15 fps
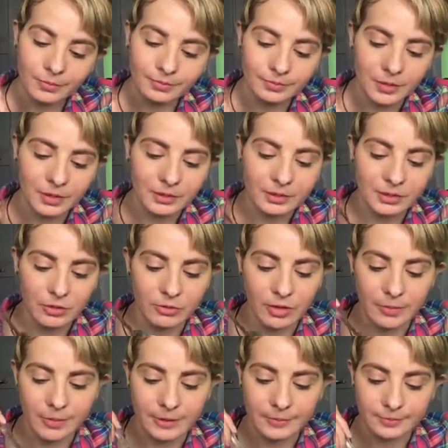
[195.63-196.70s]
It's so
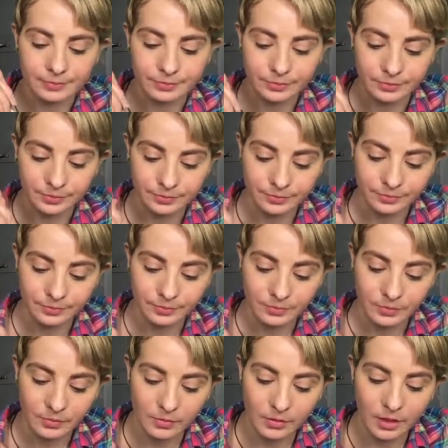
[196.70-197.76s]
yummy.
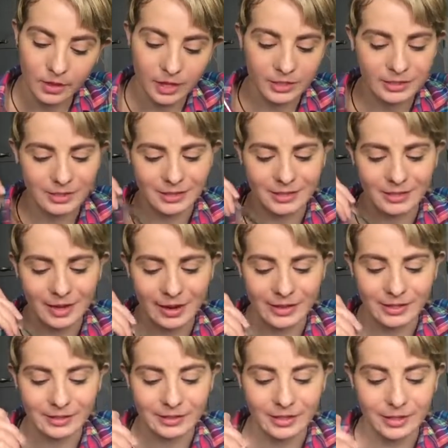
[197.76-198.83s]
I just did a
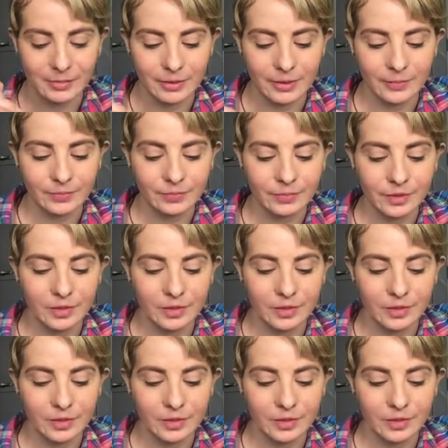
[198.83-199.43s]
tiny, tiny bit.